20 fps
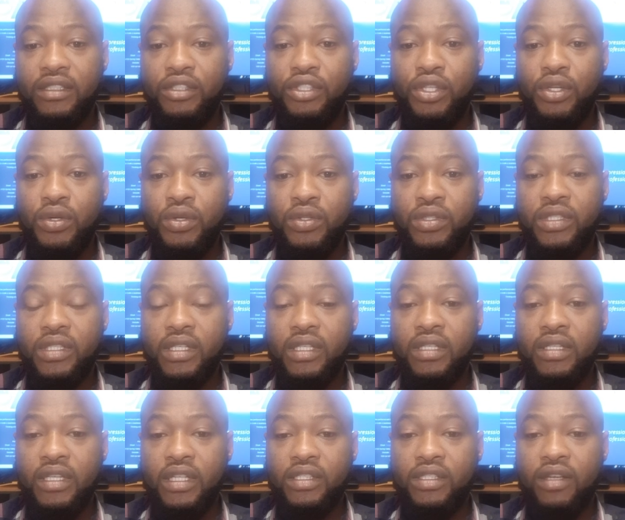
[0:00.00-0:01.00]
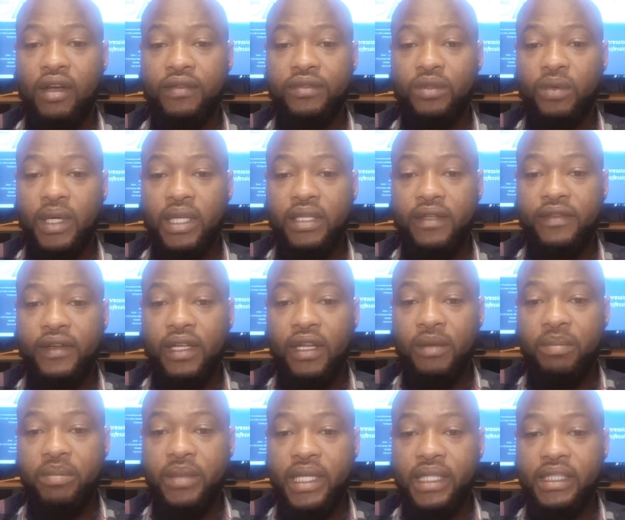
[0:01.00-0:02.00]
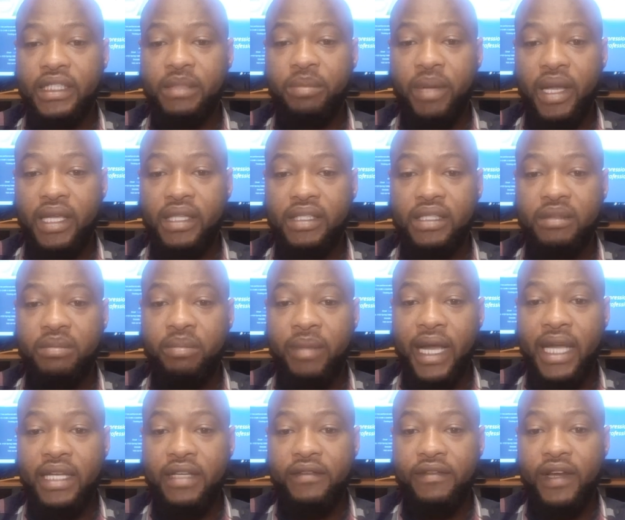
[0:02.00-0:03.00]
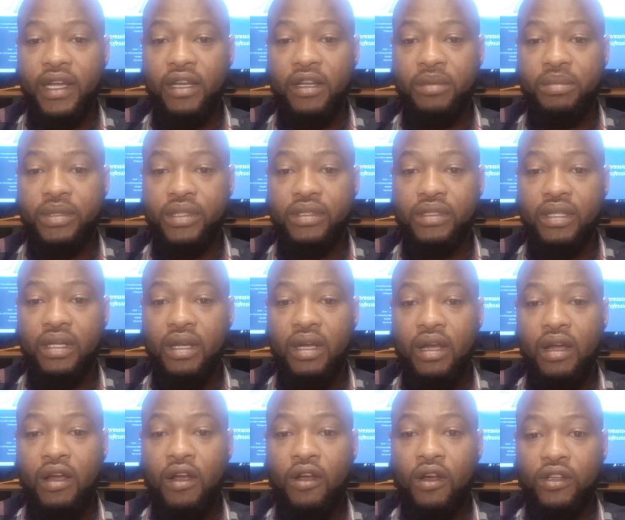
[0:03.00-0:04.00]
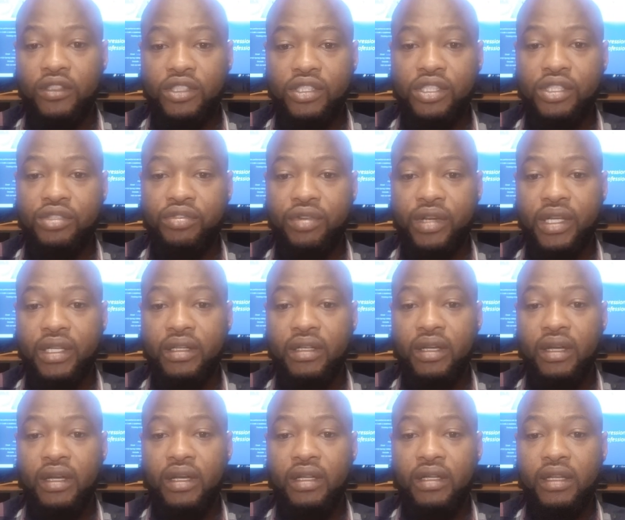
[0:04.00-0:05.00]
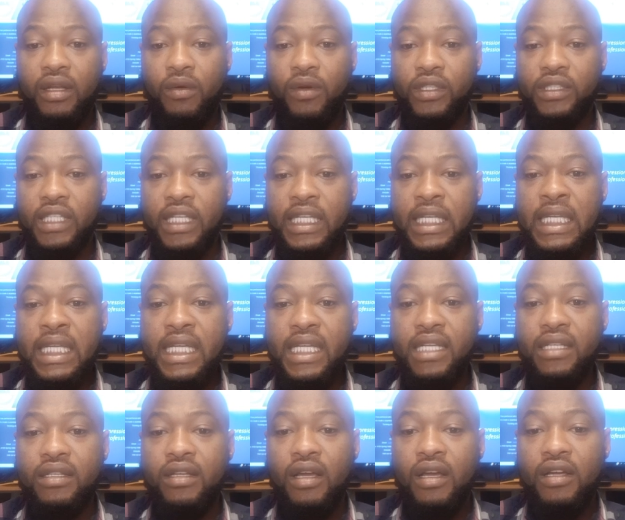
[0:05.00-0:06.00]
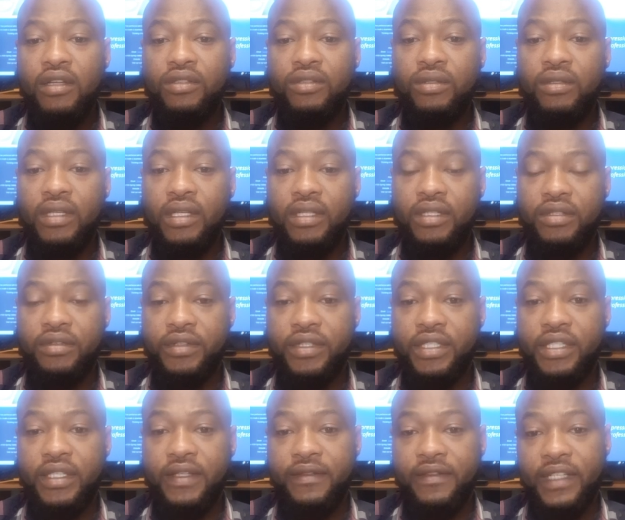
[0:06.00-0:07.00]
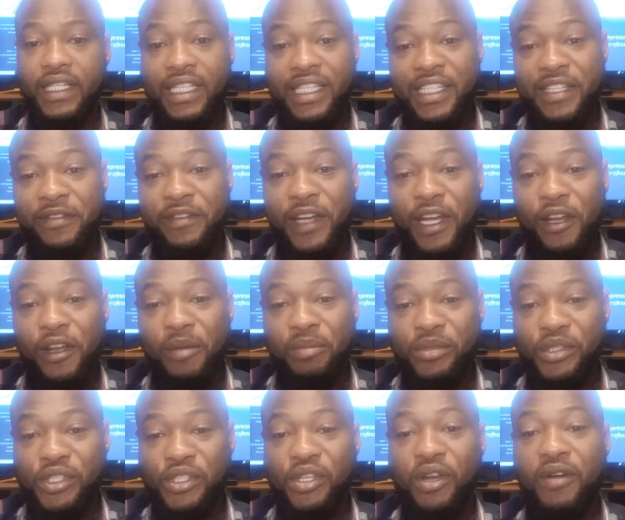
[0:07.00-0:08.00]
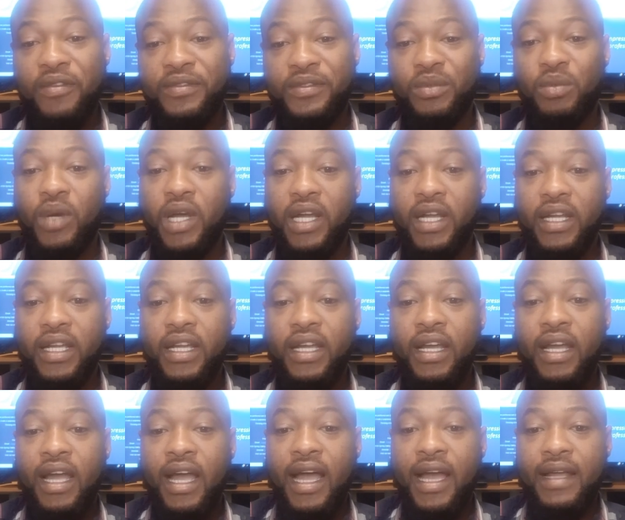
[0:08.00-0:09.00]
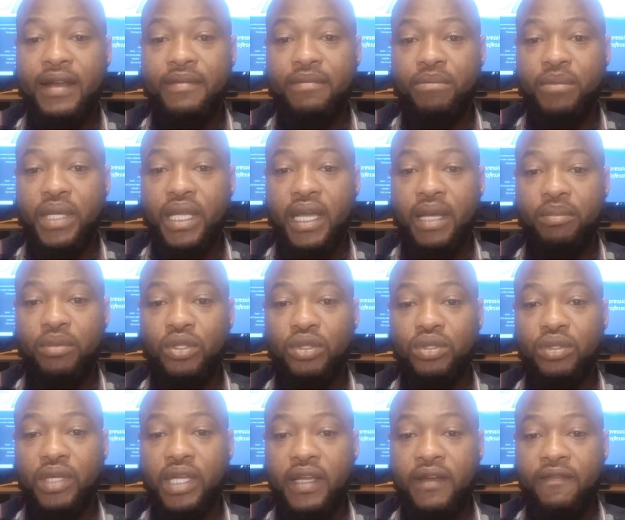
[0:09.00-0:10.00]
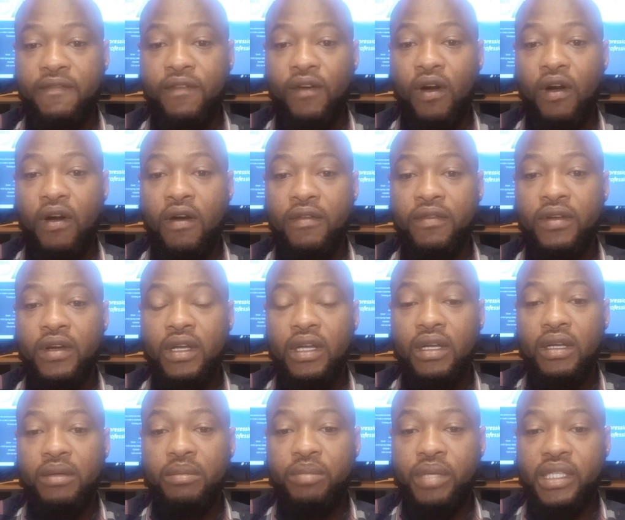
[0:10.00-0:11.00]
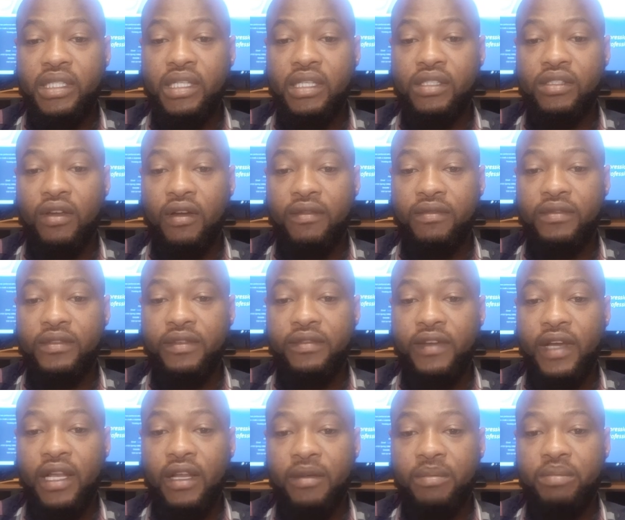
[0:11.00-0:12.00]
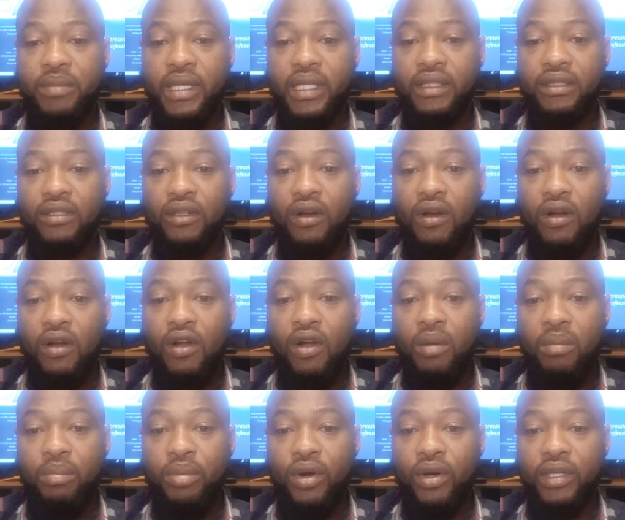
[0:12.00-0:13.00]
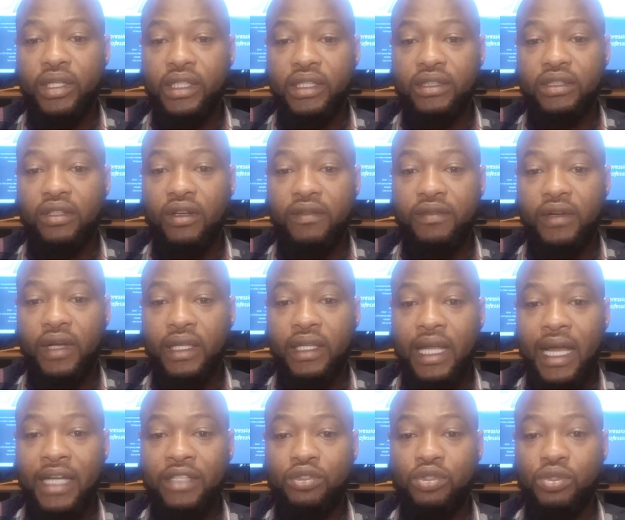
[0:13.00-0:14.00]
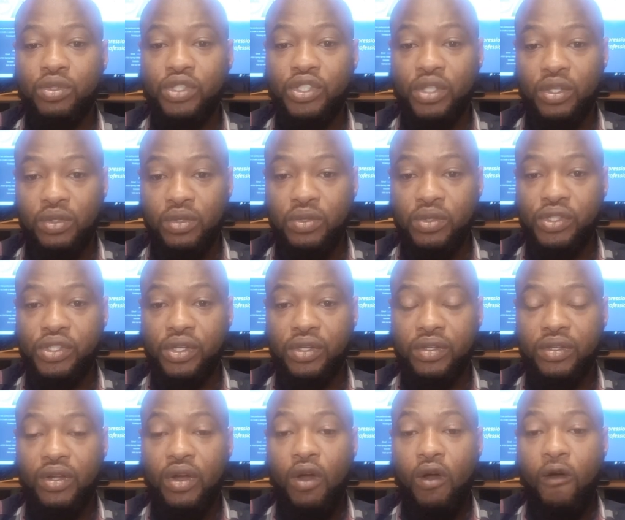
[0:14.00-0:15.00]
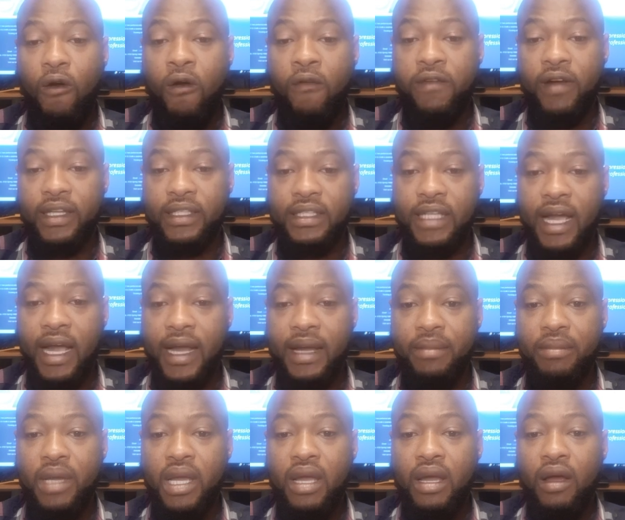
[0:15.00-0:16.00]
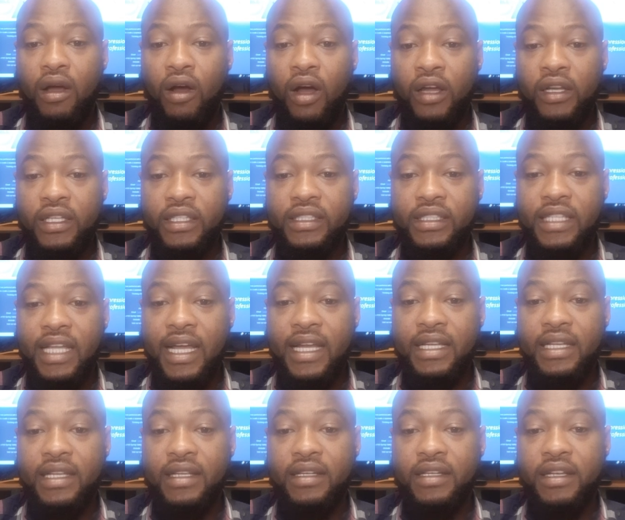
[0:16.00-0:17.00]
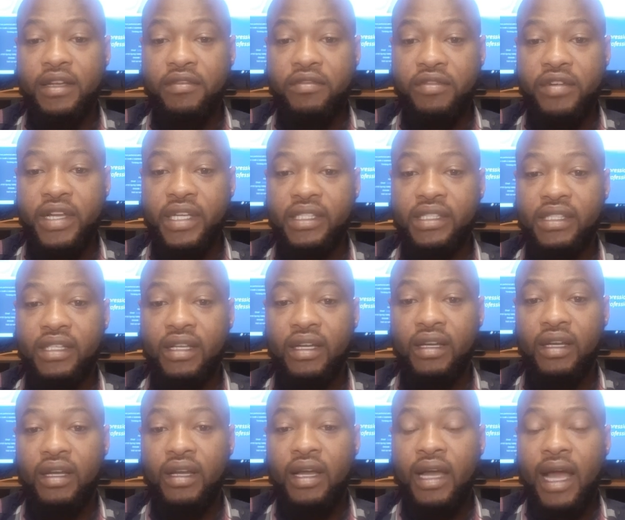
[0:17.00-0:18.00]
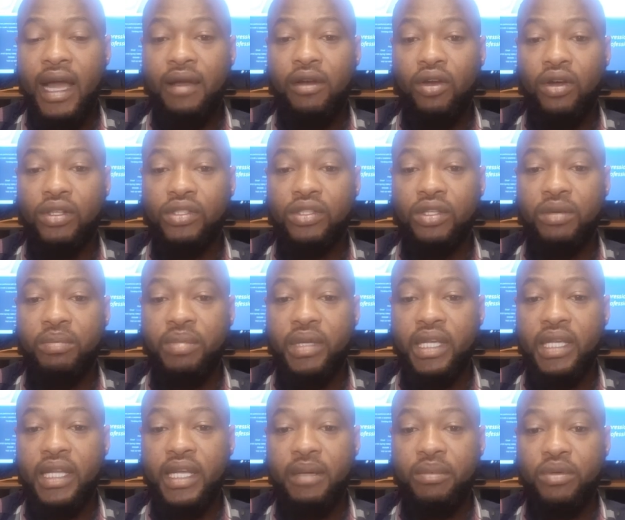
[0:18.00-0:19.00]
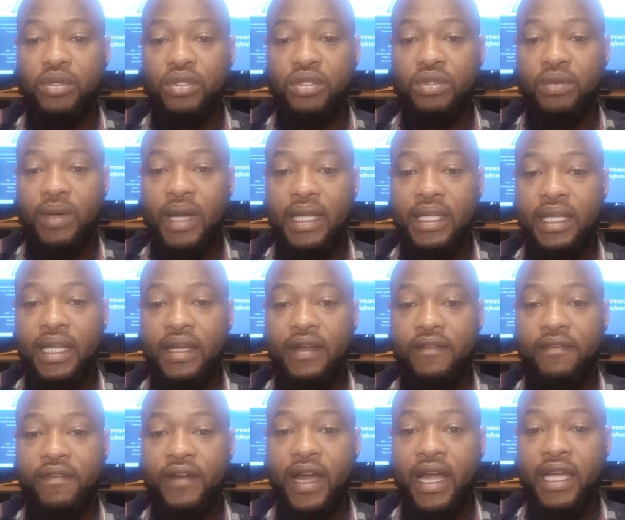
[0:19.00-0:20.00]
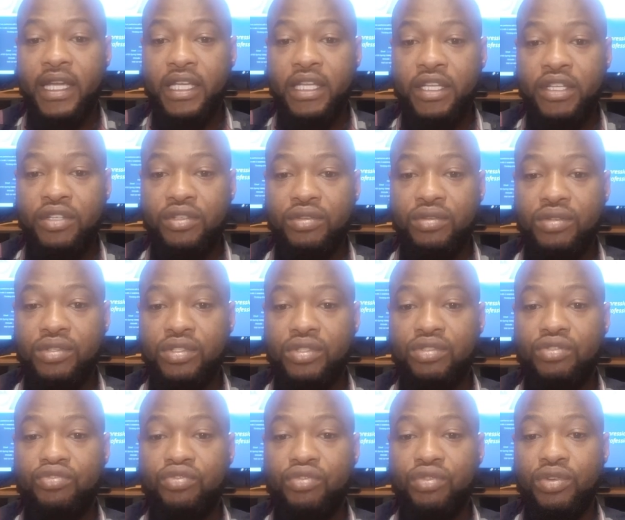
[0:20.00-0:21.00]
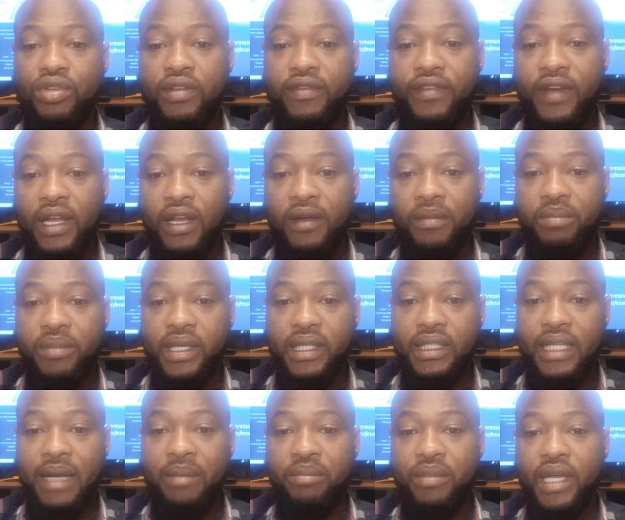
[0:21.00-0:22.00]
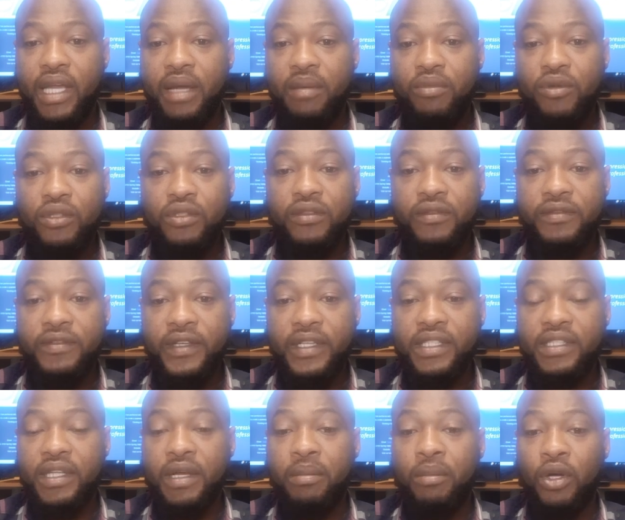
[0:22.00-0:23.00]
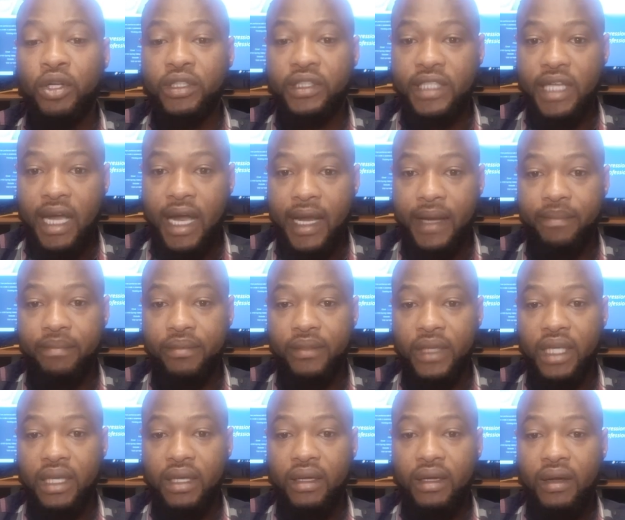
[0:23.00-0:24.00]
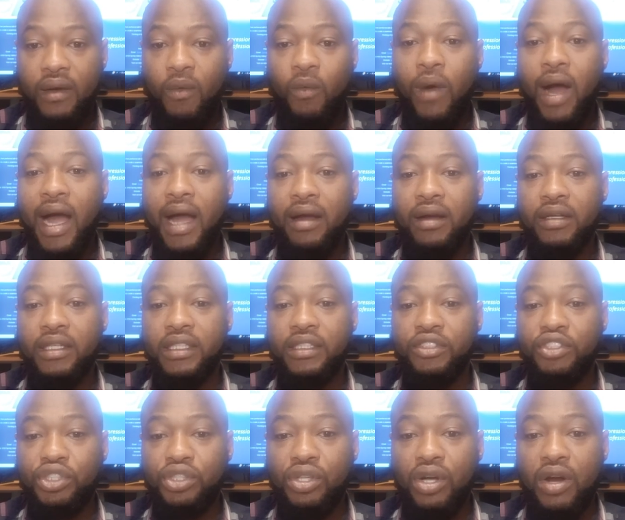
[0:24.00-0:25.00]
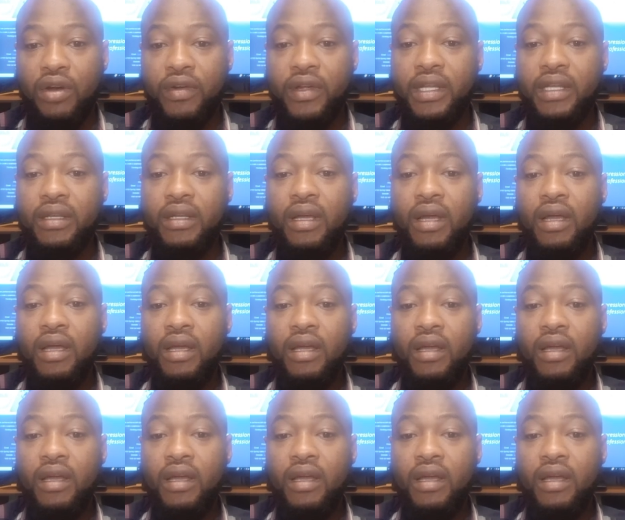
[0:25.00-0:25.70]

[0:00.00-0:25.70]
used in the software development space by developers, considering there was a need to iteratively develop software and be able to evolve pieces of development or components of an actual solution over time, understanding the risk and also being able to identify issues through development and be able to fix them on time while ensuring